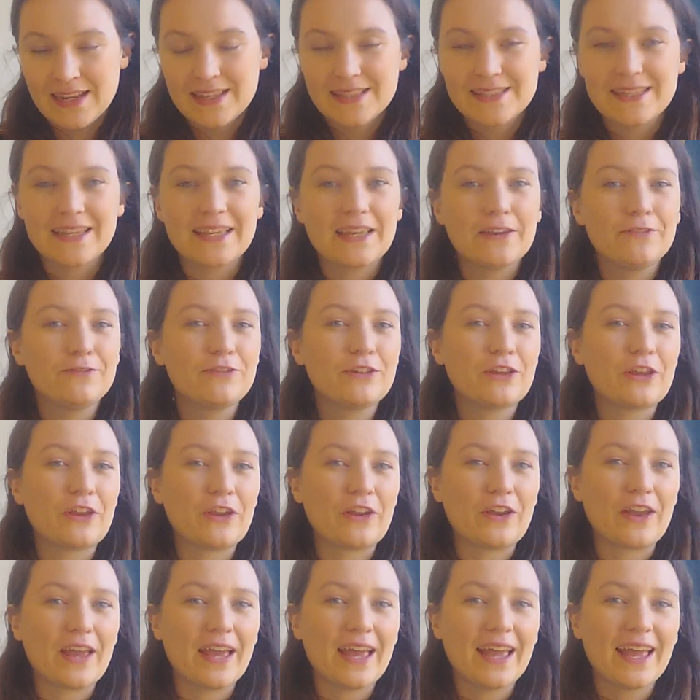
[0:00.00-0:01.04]
To give
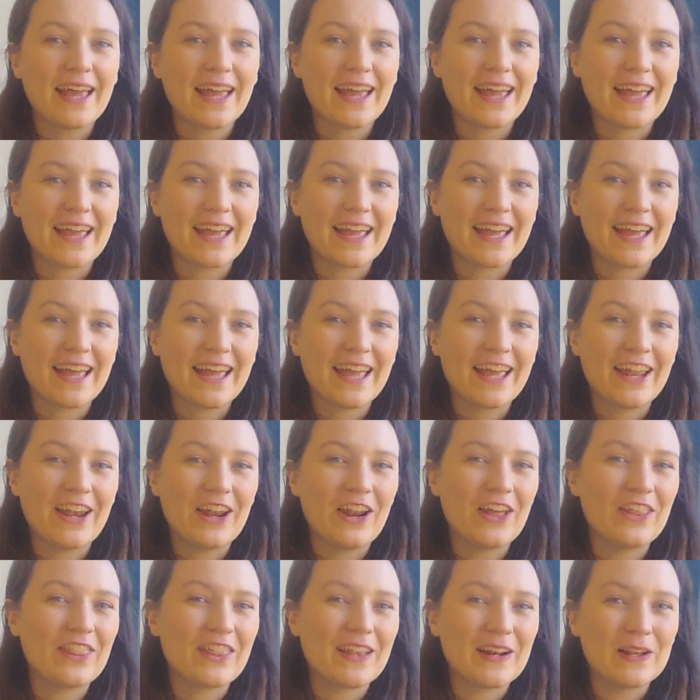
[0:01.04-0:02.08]
you
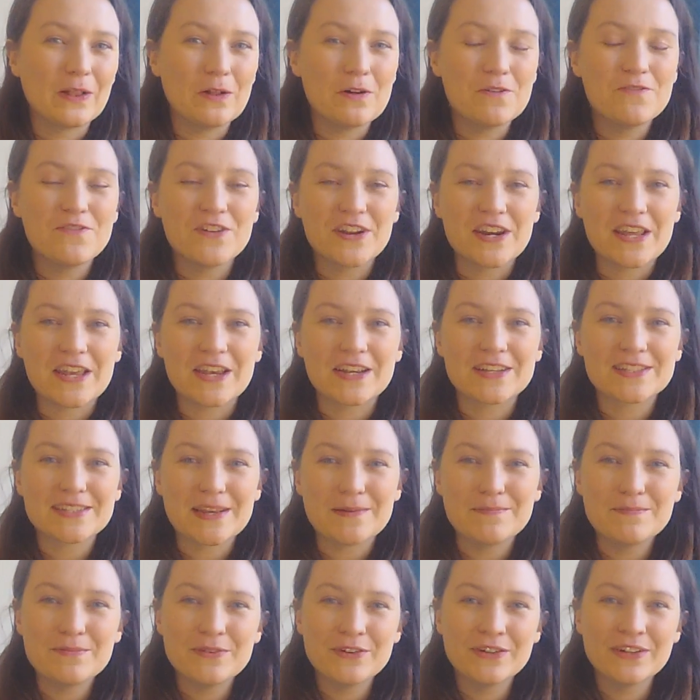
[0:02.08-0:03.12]
another little funny
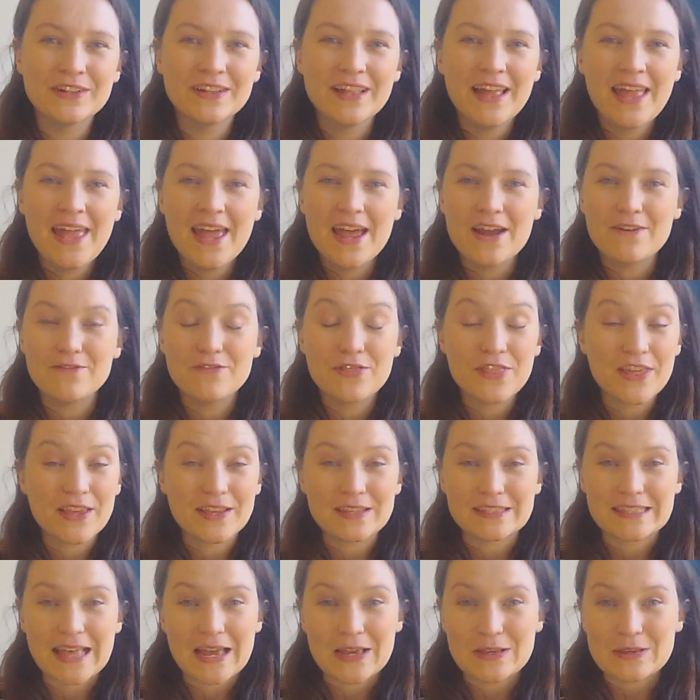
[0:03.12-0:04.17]
example of things
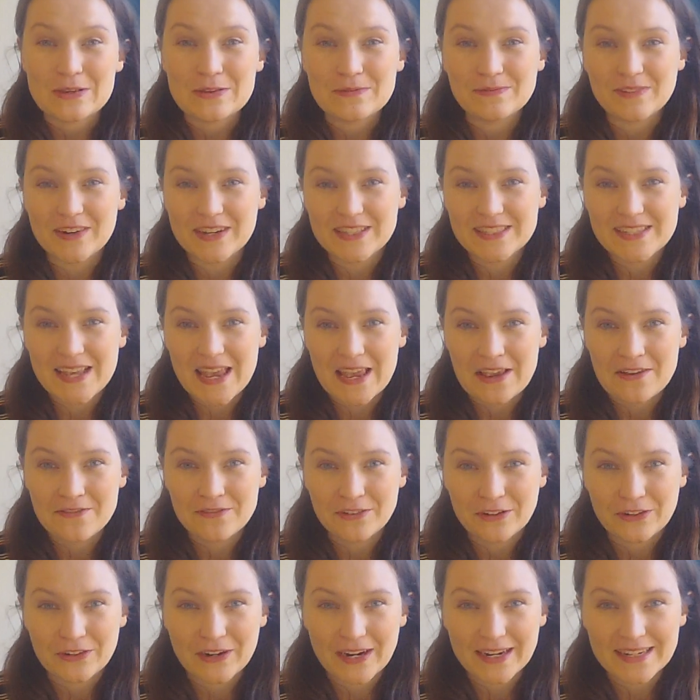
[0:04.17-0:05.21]
that you might take for
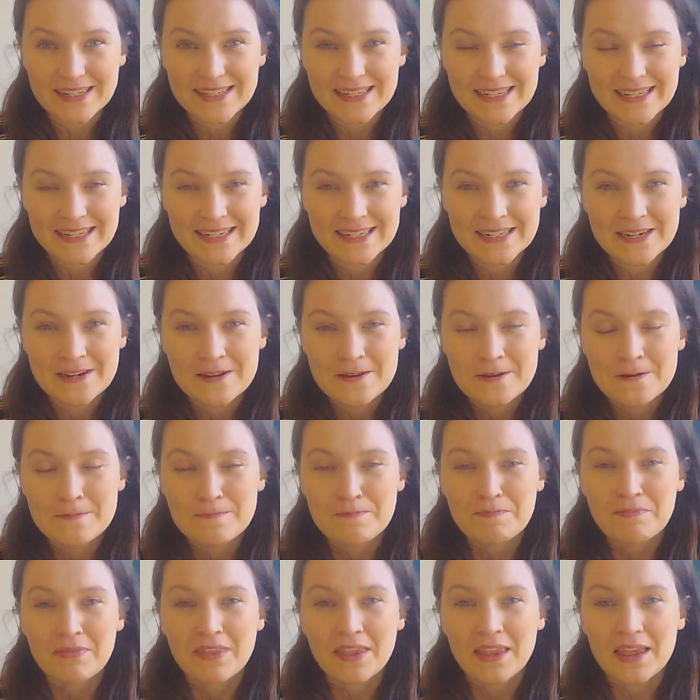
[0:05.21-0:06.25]
granted,
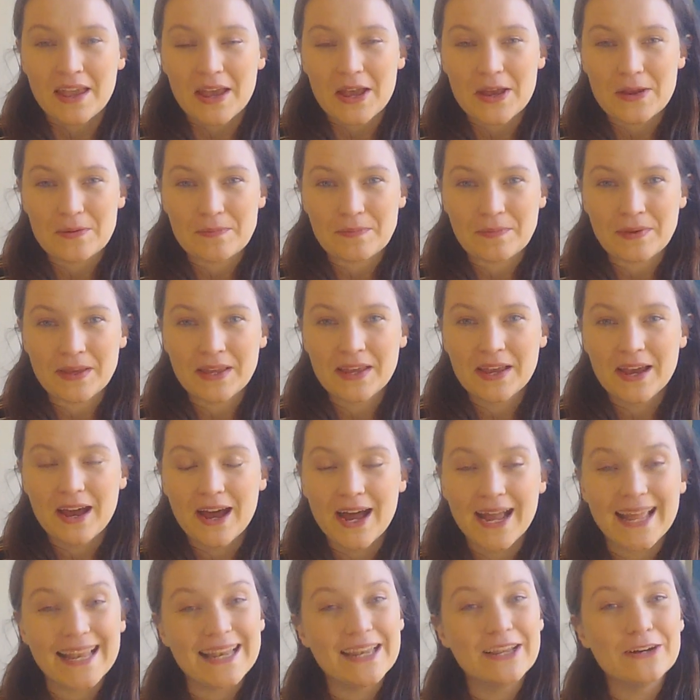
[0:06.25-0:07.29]

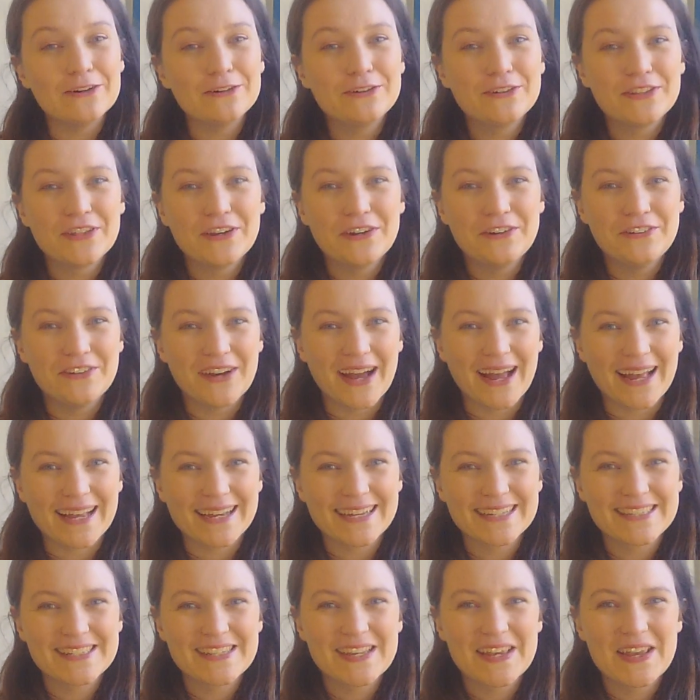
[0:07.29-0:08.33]
I love the
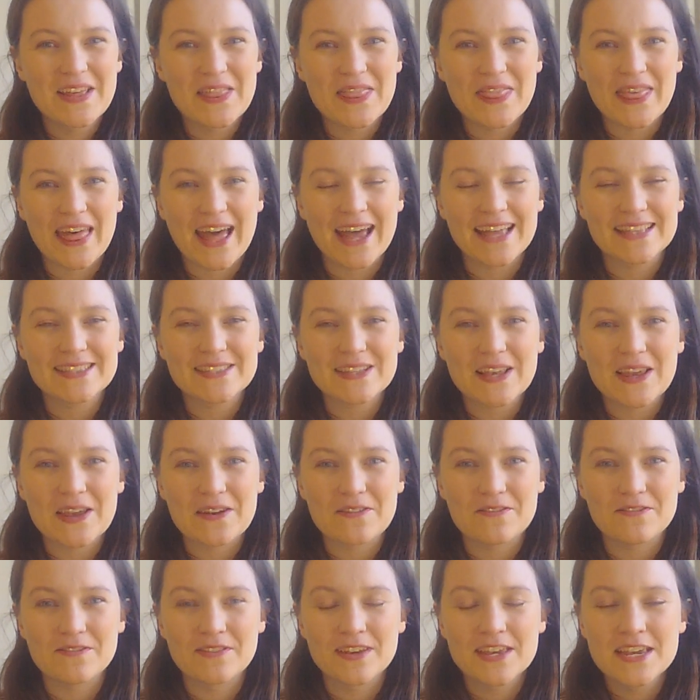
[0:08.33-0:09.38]
fact that
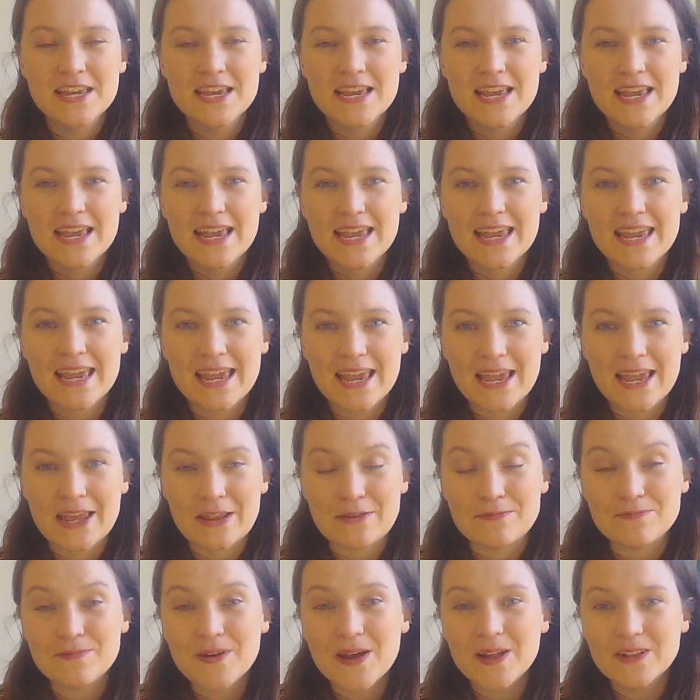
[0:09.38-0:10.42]
here in
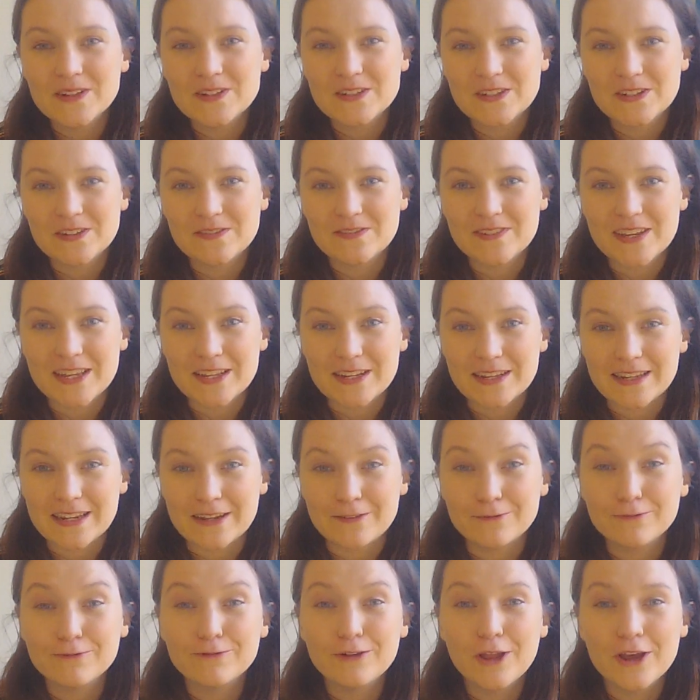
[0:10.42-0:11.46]
Belgium, in
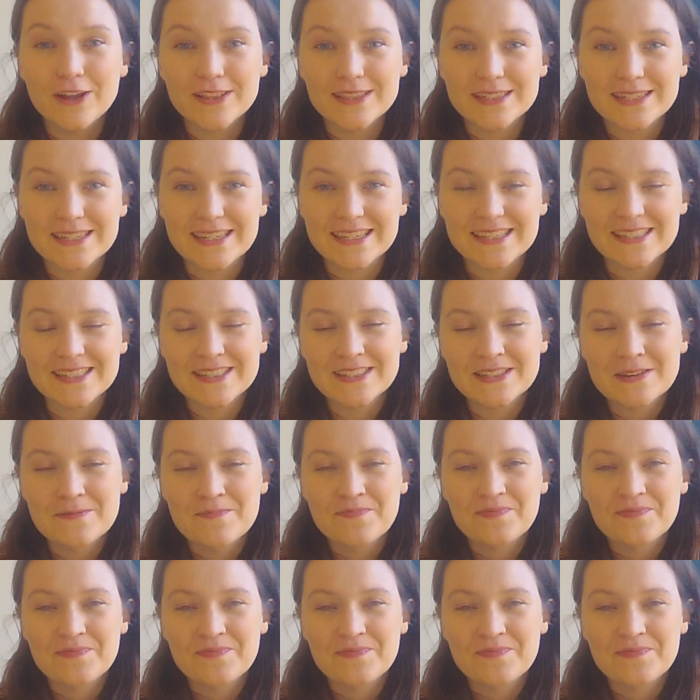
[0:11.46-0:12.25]
Flanders,